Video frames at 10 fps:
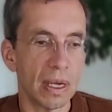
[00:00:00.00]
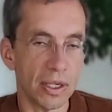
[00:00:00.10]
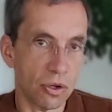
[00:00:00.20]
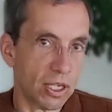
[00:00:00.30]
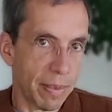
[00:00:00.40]
I
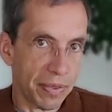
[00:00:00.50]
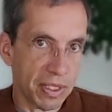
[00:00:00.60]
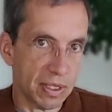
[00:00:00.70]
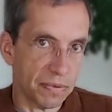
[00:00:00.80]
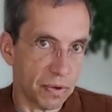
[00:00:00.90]
talked about
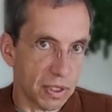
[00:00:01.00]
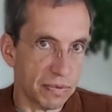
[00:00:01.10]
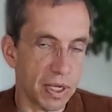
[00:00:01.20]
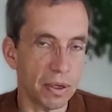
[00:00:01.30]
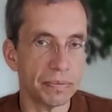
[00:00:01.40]
these in the first
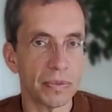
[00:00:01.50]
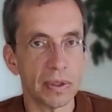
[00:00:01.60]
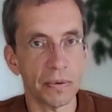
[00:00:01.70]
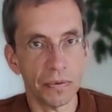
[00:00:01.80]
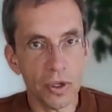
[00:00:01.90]
video.
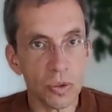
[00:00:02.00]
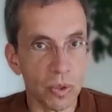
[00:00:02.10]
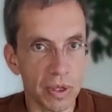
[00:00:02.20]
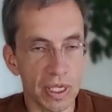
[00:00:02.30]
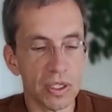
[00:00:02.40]
The first
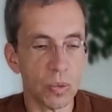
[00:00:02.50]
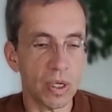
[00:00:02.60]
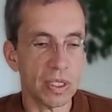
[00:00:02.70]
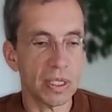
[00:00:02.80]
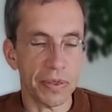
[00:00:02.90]
one of these
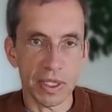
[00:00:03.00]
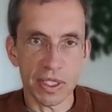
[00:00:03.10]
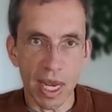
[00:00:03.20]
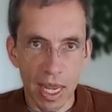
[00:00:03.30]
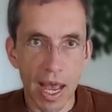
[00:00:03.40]
was that these
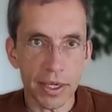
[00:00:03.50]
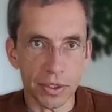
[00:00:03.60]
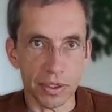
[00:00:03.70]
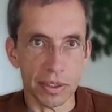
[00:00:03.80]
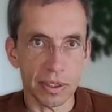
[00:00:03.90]

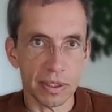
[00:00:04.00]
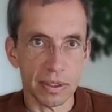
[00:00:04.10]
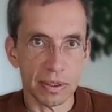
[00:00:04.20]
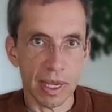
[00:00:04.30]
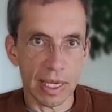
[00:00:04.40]

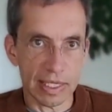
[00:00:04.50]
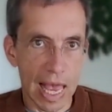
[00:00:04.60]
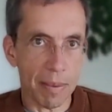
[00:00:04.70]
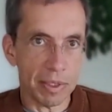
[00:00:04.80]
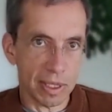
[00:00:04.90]
psychiatrists
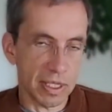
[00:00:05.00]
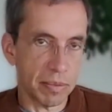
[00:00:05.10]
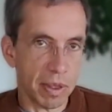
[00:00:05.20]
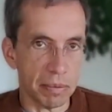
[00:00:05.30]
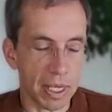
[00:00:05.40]
examined
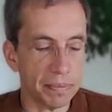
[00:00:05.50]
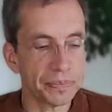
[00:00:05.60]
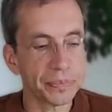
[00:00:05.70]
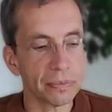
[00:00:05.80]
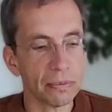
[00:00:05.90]
Elizabeth and me
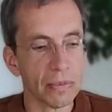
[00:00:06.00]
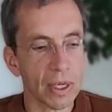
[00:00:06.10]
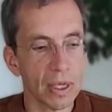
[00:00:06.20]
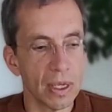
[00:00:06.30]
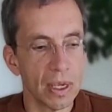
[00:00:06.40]

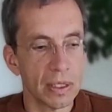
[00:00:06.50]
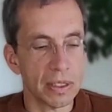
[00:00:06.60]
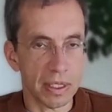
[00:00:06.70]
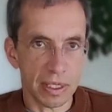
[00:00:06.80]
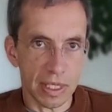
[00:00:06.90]

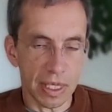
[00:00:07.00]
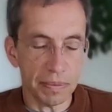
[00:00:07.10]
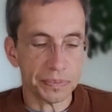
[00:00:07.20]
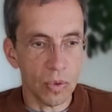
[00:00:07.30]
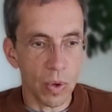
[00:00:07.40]
to see
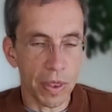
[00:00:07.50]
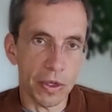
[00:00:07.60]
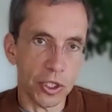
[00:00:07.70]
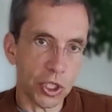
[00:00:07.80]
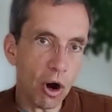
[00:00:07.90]
whether
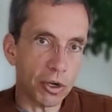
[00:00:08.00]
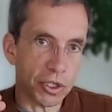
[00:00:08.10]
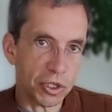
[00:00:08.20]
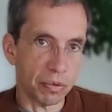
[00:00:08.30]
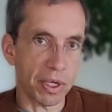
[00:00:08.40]
the
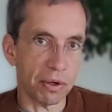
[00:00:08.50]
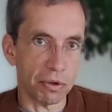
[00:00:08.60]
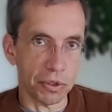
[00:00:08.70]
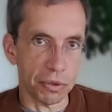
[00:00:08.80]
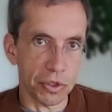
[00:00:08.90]
charges could be
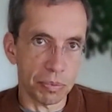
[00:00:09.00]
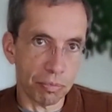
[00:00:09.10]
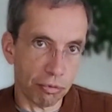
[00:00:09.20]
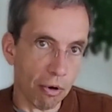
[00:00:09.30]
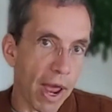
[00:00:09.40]
reduced
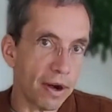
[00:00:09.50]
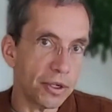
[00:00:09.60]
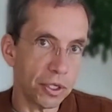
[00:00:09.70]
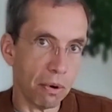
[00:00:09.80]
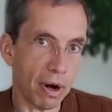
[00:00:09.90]
prior
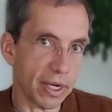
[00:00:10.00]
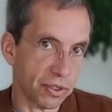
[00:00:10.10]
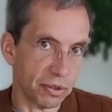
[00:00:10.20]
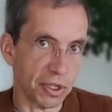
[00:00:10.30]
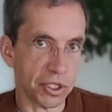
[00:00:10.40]
to our
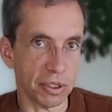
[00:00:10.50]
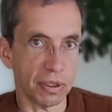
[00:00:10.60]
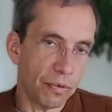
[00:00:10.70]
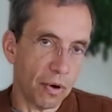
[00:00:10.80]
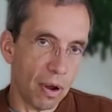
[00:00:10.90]
extradition
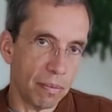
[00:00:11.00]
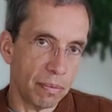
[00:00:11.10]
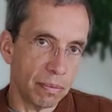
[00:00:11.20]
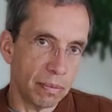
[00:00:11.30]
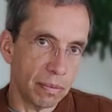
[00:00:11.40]

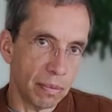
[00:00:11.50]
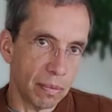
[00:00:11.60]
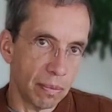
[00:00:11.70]
from